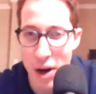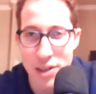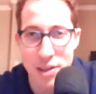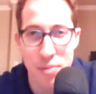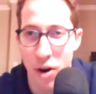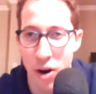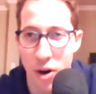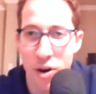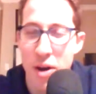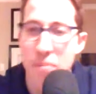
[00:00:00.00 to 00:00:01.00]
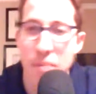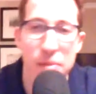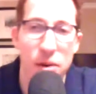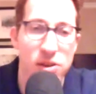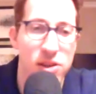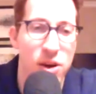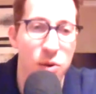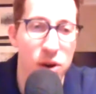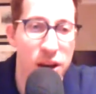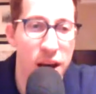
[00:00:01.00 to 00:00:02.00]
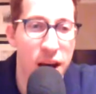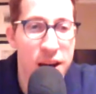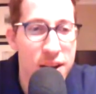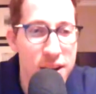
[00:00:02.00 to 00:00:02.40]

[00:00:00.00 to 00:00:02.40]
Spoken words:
Price tomorrow. Big Marcel, what do you got?